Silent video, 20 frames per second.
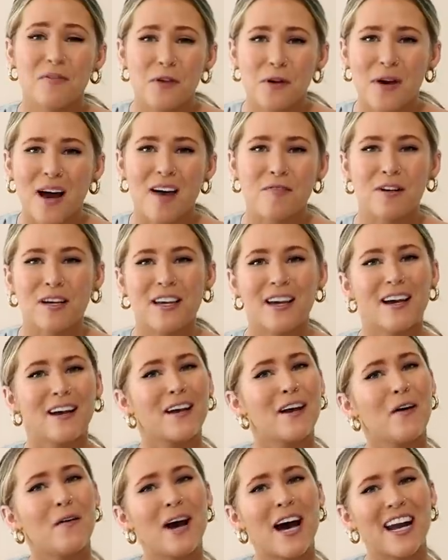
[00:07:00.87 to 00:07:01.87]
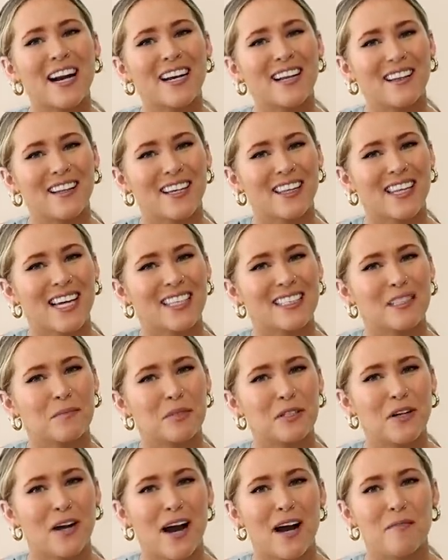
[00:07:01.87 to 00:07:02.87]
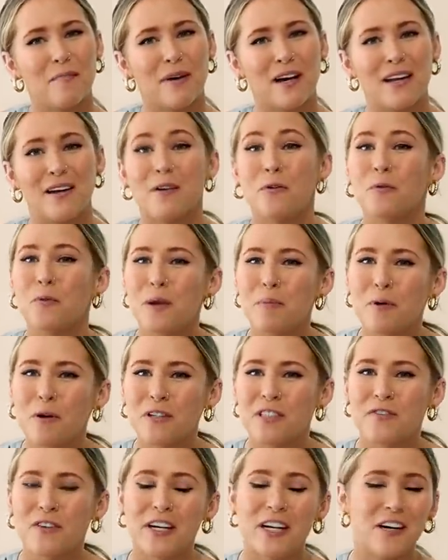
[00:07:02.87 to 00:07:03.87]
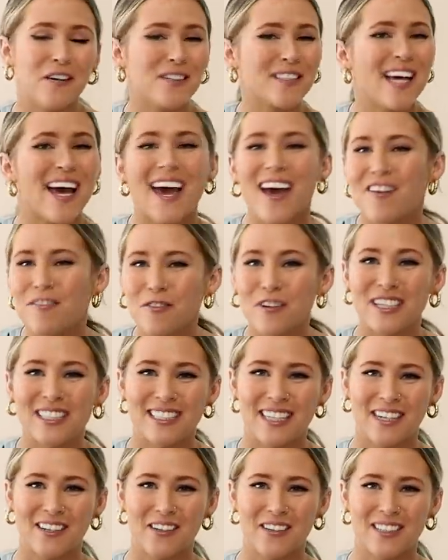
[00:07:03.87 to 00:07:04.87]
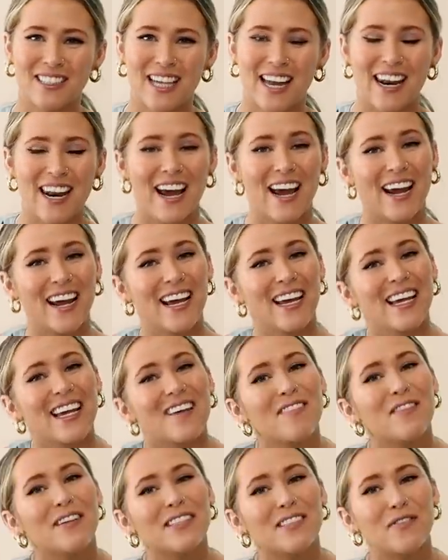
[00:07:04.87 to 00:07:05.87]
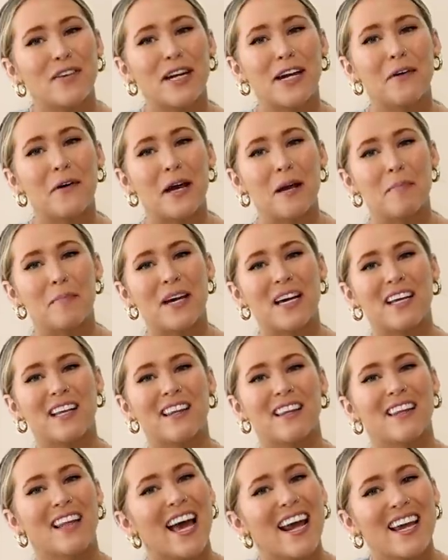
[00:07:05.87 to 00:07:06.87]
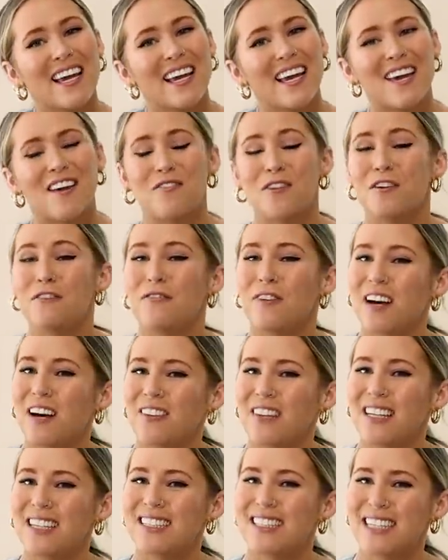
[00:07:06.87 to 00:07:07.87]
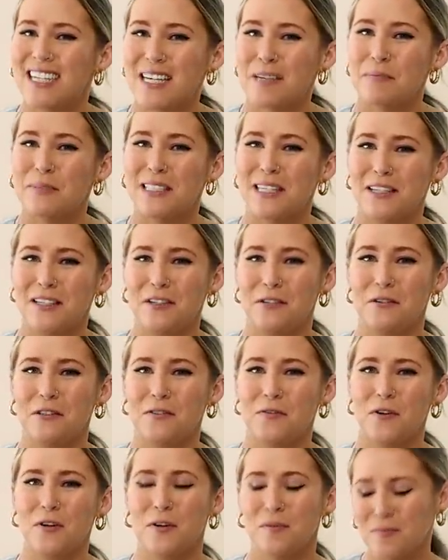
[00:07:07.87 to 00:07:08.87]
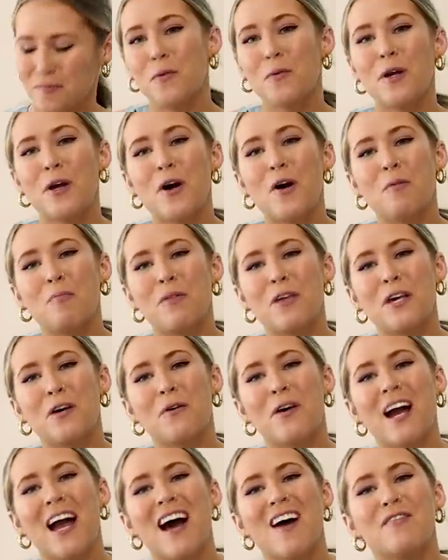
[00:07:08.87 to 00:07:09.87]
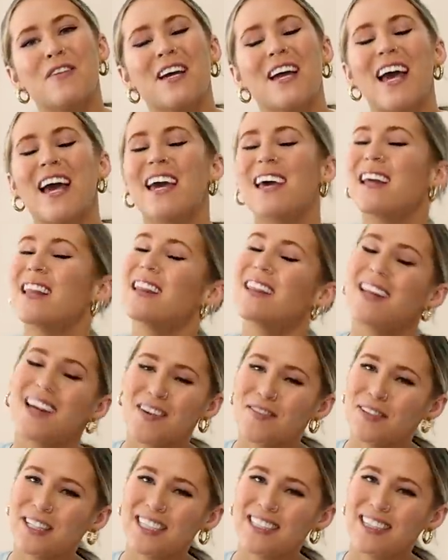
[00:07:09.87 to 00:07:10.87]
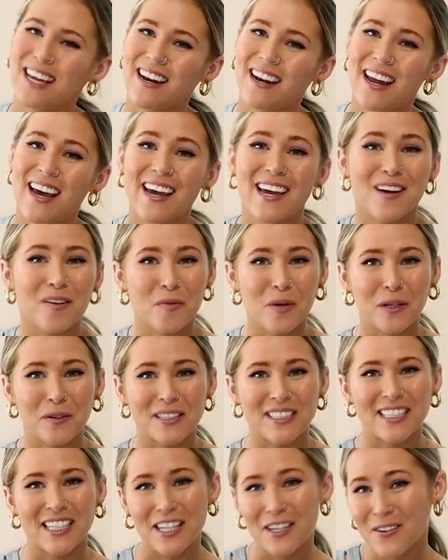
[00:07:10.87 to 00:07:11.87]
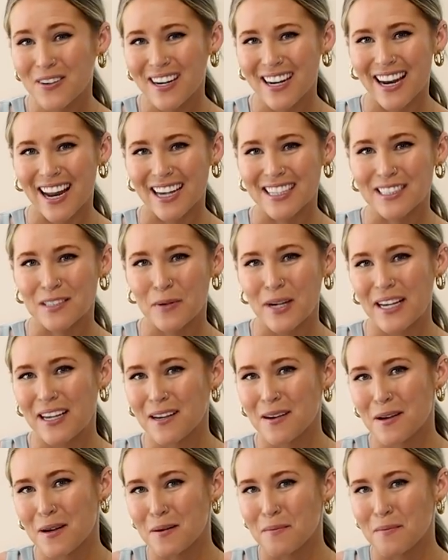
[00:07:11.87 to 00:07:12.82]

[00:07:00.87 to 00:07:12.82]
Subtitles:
If you haven't yet, go ahead and click that subscribe button. We post videos every single Sunday, and give this video a big like if you found these tips useful. We hope that you are having a lovely Sunday, and we will see you next week.